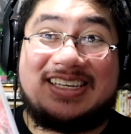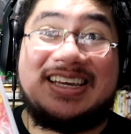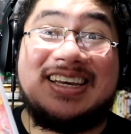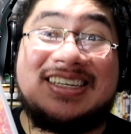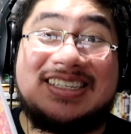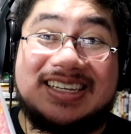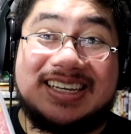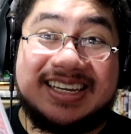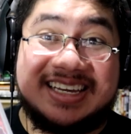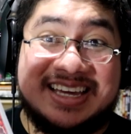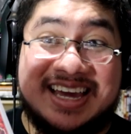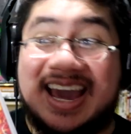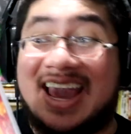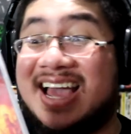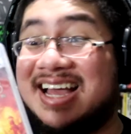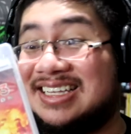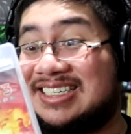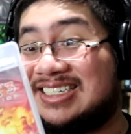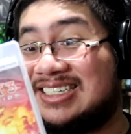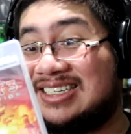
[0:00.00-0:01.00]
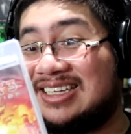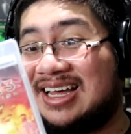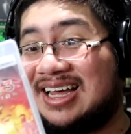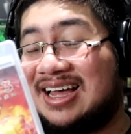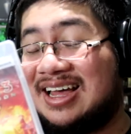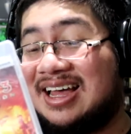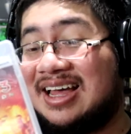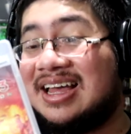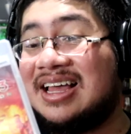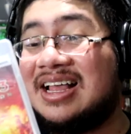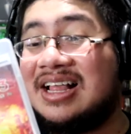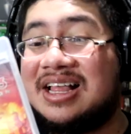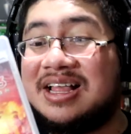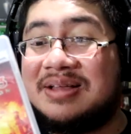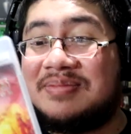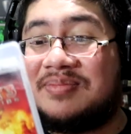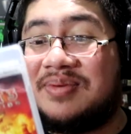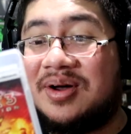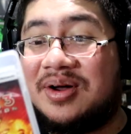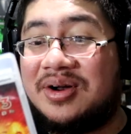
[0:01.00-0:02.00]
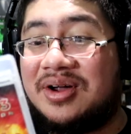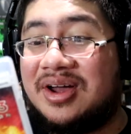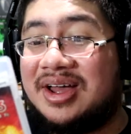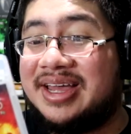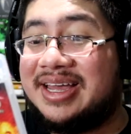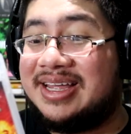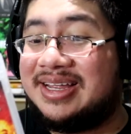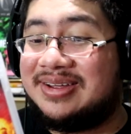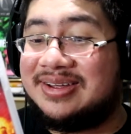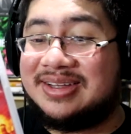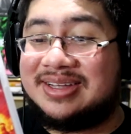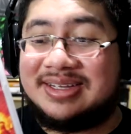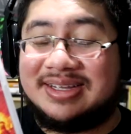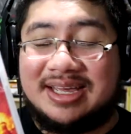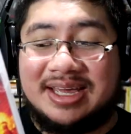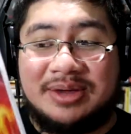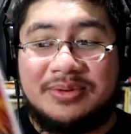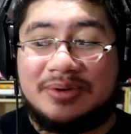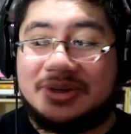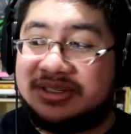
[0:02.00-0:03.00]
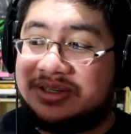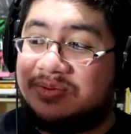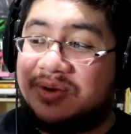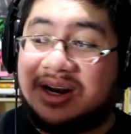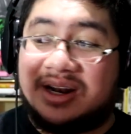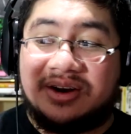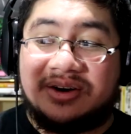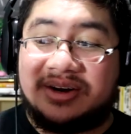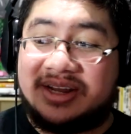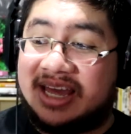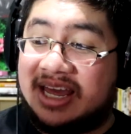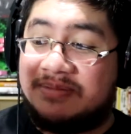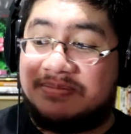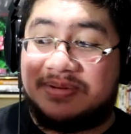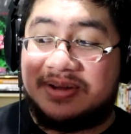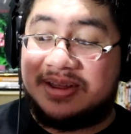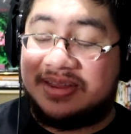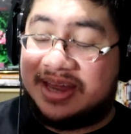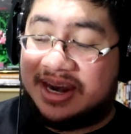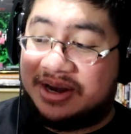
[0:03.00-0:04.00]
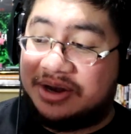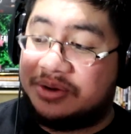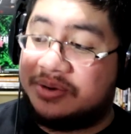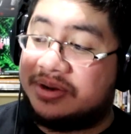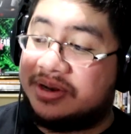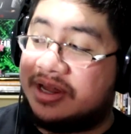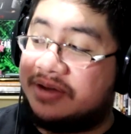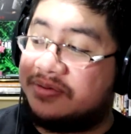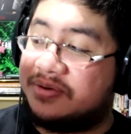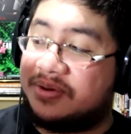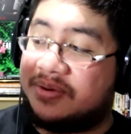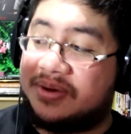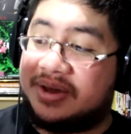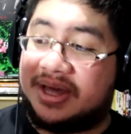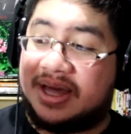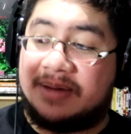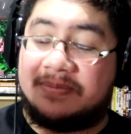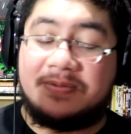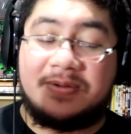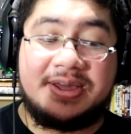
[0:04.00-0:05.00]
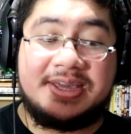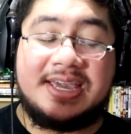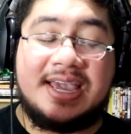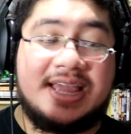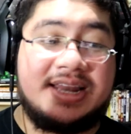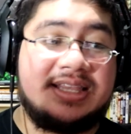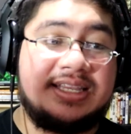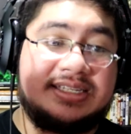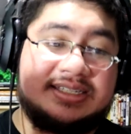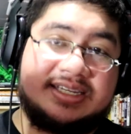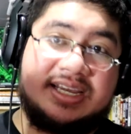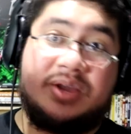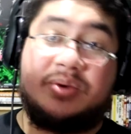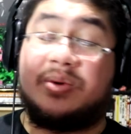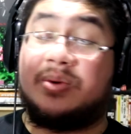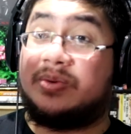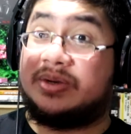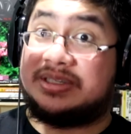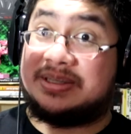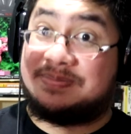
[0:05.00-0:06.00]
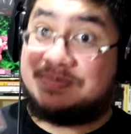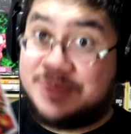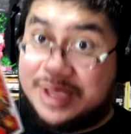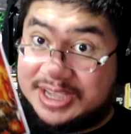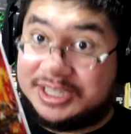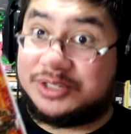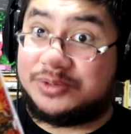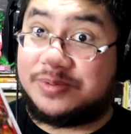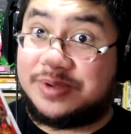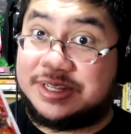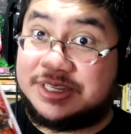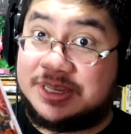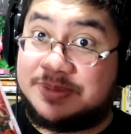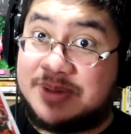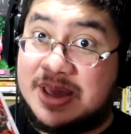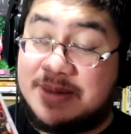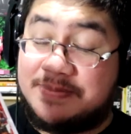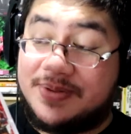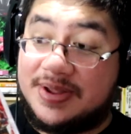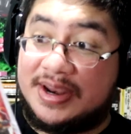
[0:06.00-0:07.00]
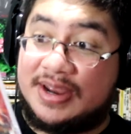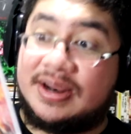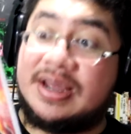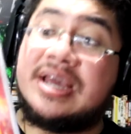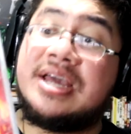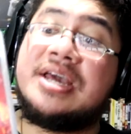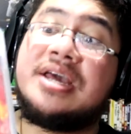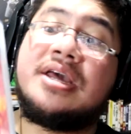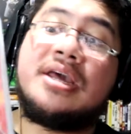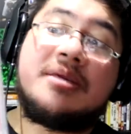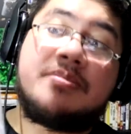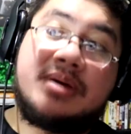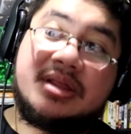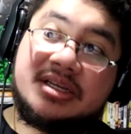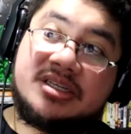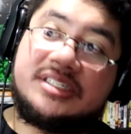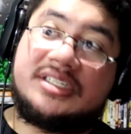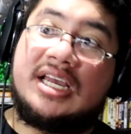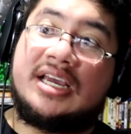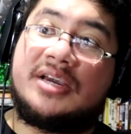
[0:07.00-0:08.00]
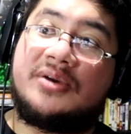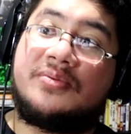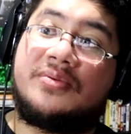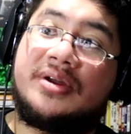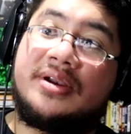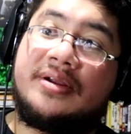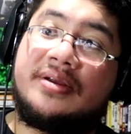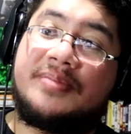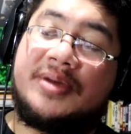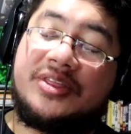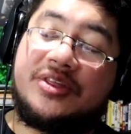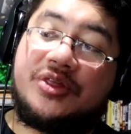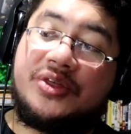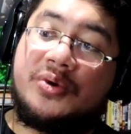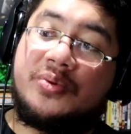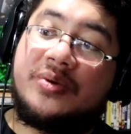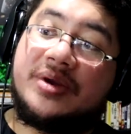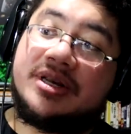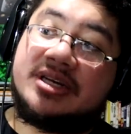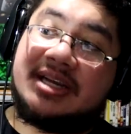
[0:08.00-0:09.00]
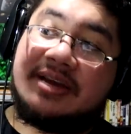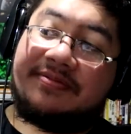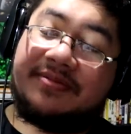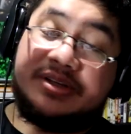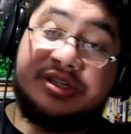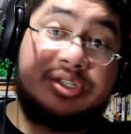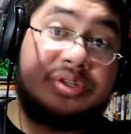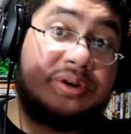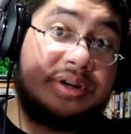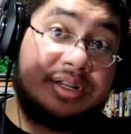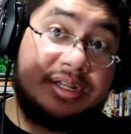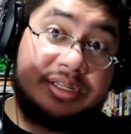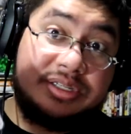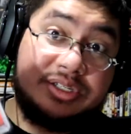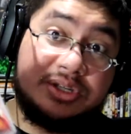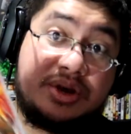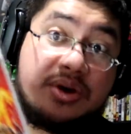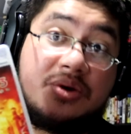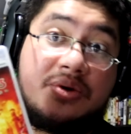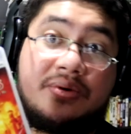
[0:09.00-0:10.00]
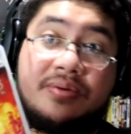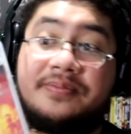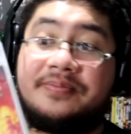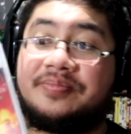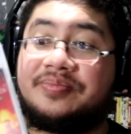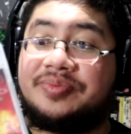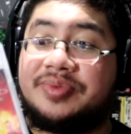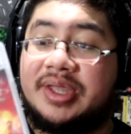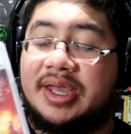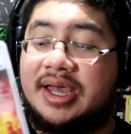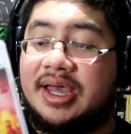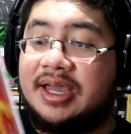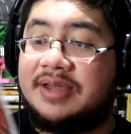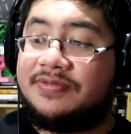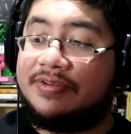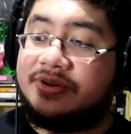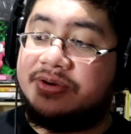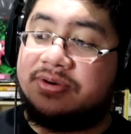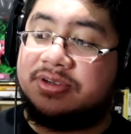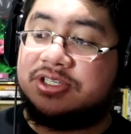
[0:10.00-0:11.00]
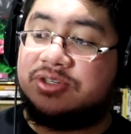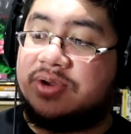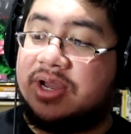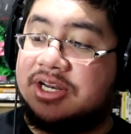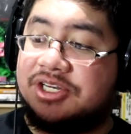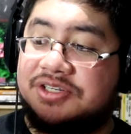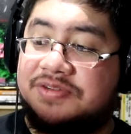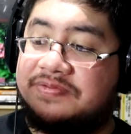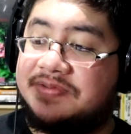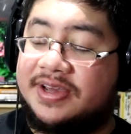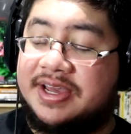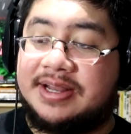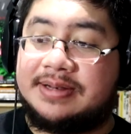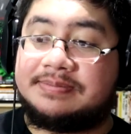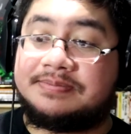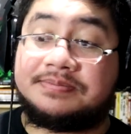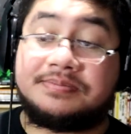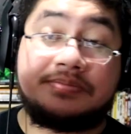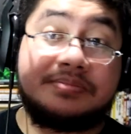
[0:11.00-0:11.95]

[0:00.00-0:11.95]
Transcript: decent cast. Uh, but it, it, it, was the Red Alert gameplay that I knew and loved growing up. Again, the second one was the best one in my opinion, but the second one, but the third one definitely stood on its own. Uh, if you're a strategy fan,